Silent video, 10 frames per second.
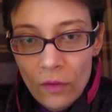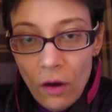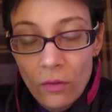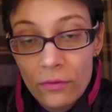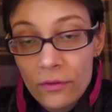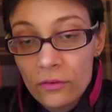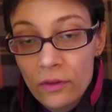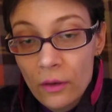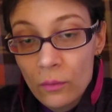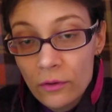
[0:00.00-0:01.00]
all the things
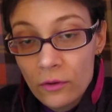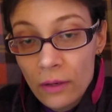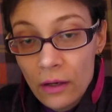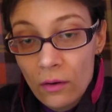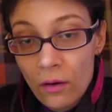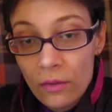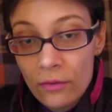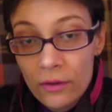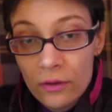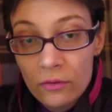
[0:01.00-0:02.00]
that I wonder about, all the
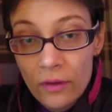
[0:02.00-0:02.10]
things